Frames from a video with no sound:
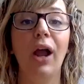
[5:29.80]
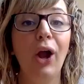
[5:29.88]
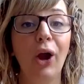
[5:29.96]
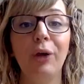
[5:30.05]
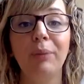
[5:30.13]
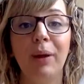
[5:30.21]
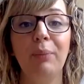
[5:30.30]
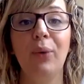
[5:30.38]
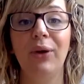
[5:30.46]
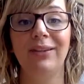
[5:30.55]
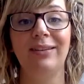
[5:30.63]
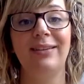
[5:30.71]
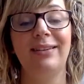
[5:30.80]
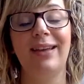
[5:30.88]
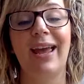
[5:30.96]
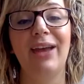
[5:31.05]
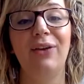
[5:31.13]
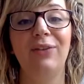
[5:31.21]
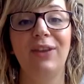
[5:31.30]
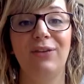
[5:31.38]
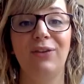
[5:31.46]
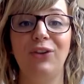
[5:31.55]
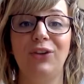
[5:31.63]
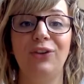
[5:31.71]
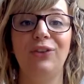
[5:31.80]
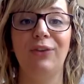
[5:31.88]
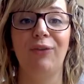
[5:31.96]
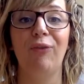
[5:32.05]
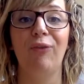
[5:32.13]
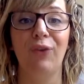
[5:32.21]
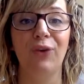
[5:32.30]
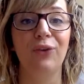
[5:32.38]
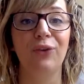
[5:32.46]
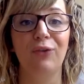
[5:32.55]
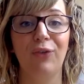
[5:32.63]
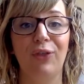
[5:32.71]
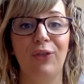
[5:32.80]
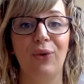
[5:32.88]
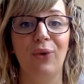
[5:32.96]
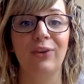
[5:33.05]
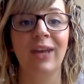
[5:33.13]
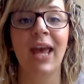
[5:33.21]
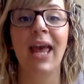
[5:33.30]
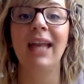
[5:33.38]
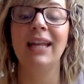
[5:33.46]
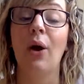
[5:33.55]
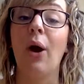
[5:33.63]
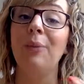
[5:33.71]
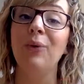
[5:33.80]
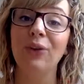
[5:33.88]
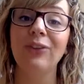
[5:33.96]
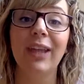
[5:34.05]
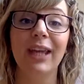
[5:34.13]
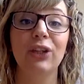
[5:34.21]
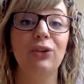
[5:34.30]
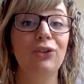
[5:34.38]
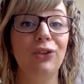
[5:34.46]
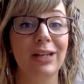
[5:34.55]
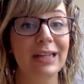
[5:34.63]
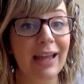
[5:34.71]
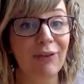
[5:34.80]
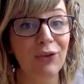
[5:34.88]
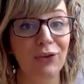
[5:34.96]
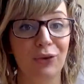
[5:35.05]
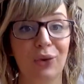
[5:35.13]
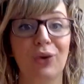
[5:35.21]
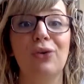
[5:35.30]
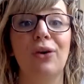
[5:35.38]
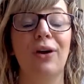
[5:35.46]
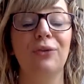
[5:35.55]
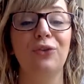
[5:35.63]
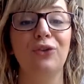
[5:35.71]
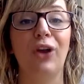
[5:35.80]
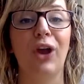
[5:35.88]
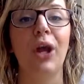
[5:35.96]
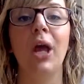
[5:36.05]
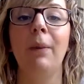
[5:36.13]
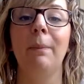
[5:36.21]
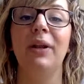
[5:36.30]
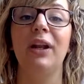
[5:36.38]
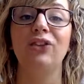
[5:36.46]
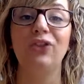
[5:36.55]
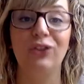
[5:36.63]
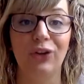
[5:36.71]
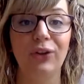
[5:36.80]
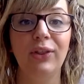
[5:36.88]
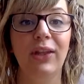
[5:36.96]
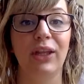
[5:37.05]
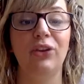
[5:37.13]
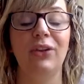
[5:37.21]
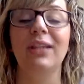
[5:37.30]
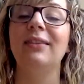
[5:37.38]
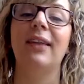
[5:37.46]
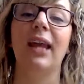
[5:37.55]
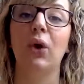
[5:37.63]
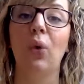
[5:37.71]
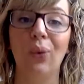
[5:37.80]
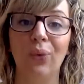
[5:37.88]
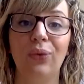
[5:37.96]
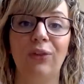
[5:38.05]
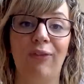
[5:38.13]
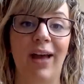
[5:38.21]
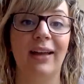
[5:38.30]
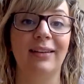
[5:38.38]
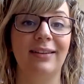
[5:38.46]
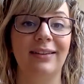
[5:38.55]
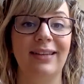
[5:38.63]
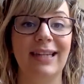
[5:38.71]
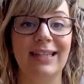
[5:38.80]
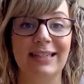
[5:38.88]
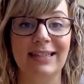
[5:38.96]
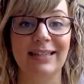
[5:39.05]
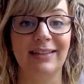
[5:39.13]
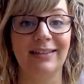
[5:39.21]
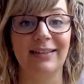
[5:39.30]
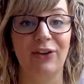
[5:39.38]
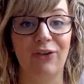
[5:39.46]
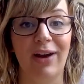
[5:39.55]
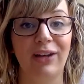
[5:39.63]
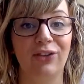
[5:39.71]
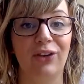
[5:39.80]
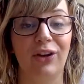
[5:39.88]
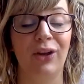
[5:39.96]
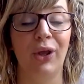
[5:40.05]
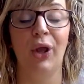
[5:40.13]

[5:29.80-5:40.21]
hope my points today have given you some food for thought. Now, I'm not saying you should never do a craft show, but I do think you need to take all the factors into consideration.